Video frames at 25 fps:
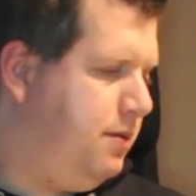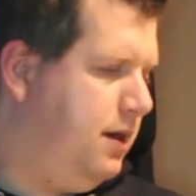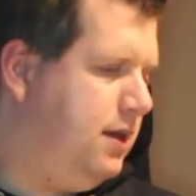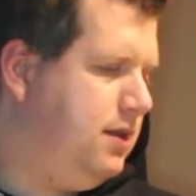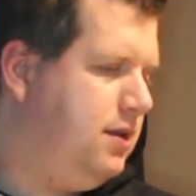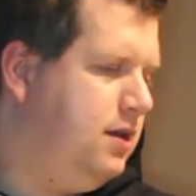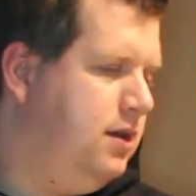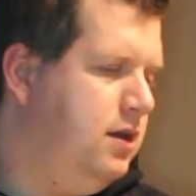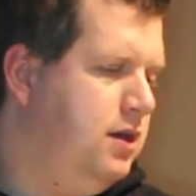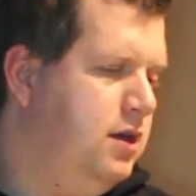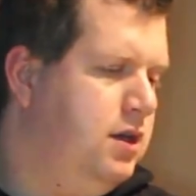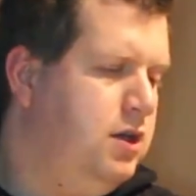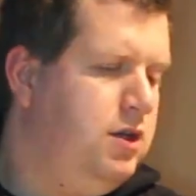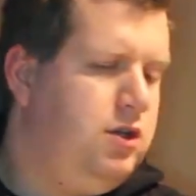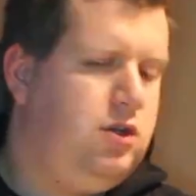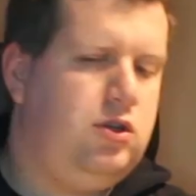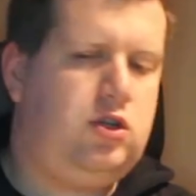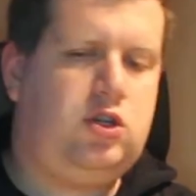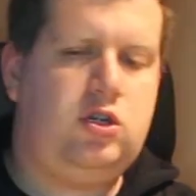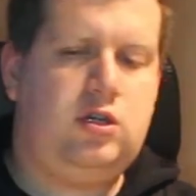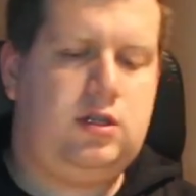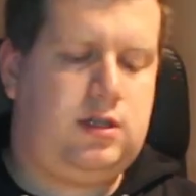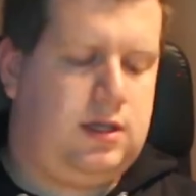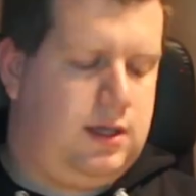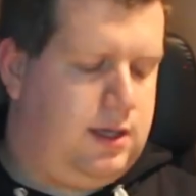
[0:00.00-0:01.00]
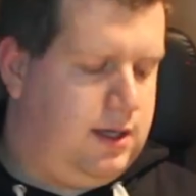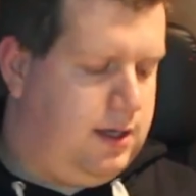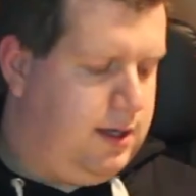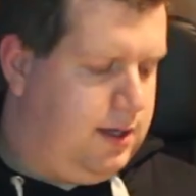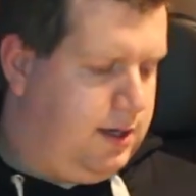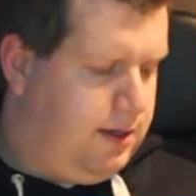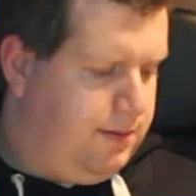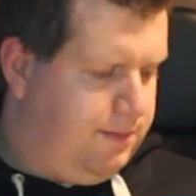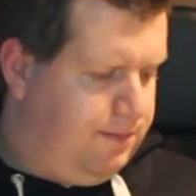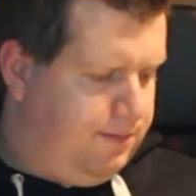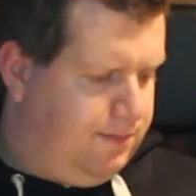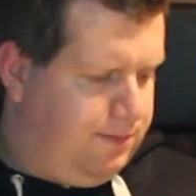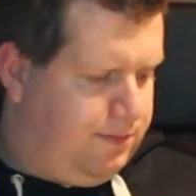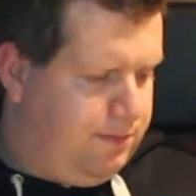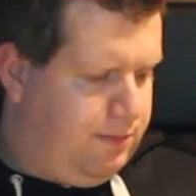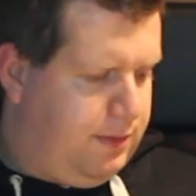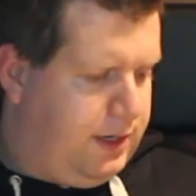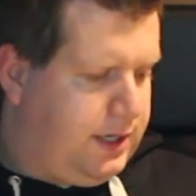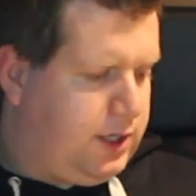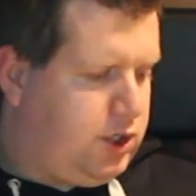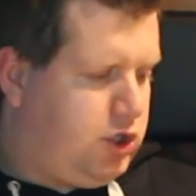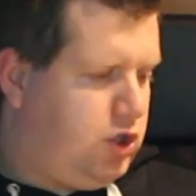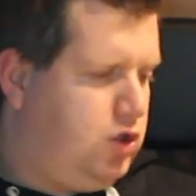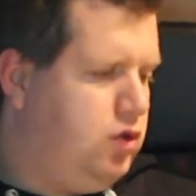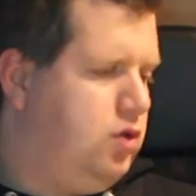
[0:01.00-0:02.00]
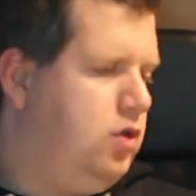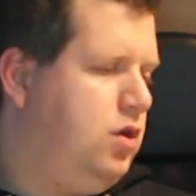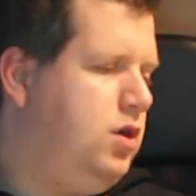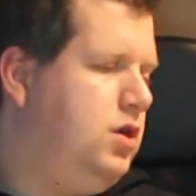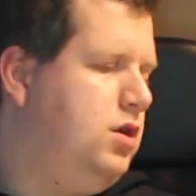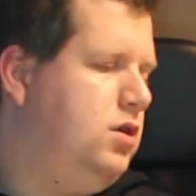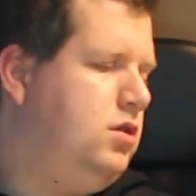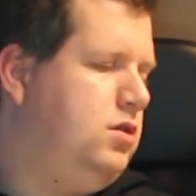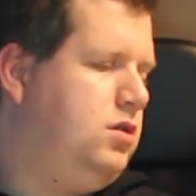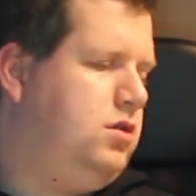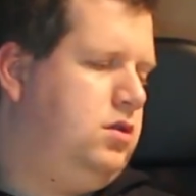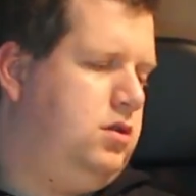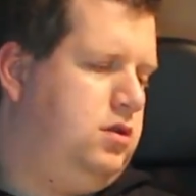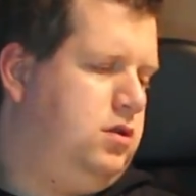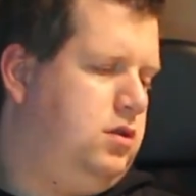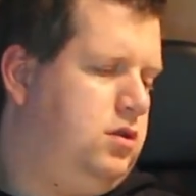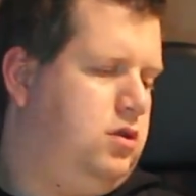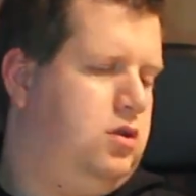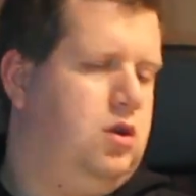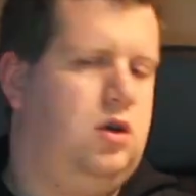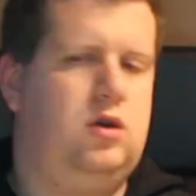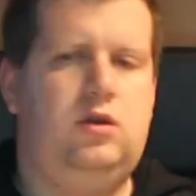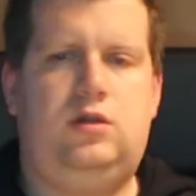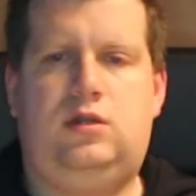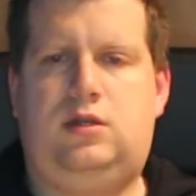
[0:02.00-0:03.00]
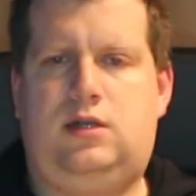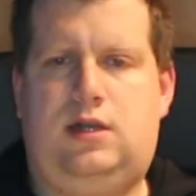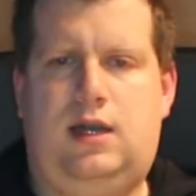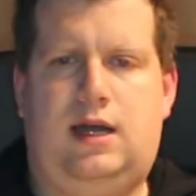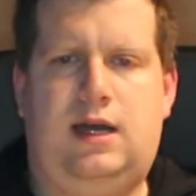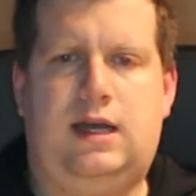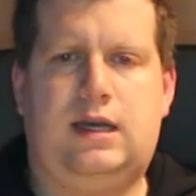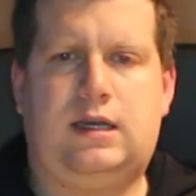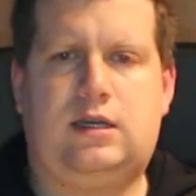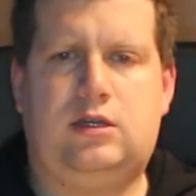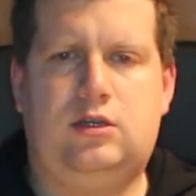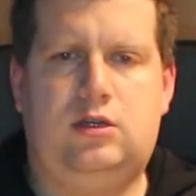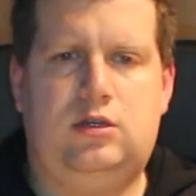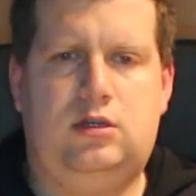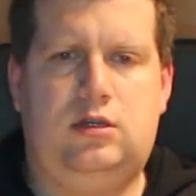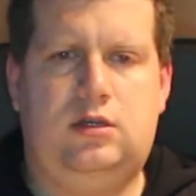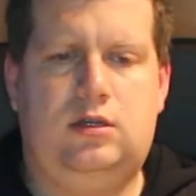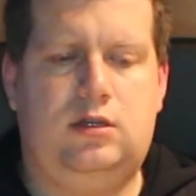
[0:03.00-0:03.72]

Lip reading: But you should make sure you don't like